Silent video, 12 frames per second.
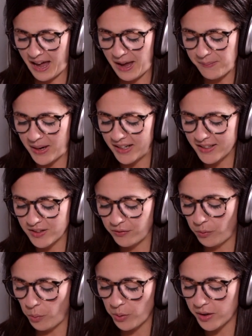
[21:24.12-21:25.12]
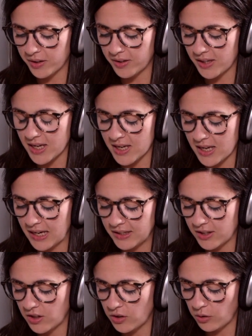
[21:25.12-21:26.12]
And it's for the
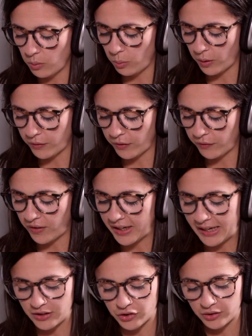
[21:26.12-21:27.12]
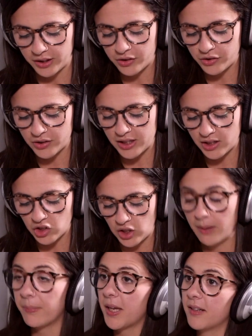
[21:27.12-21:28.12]
Institute Award for Financial Literacy
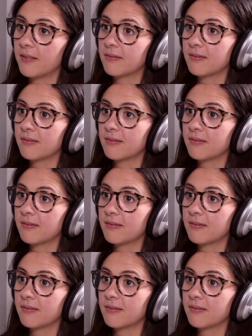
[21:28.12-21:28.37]
Champion.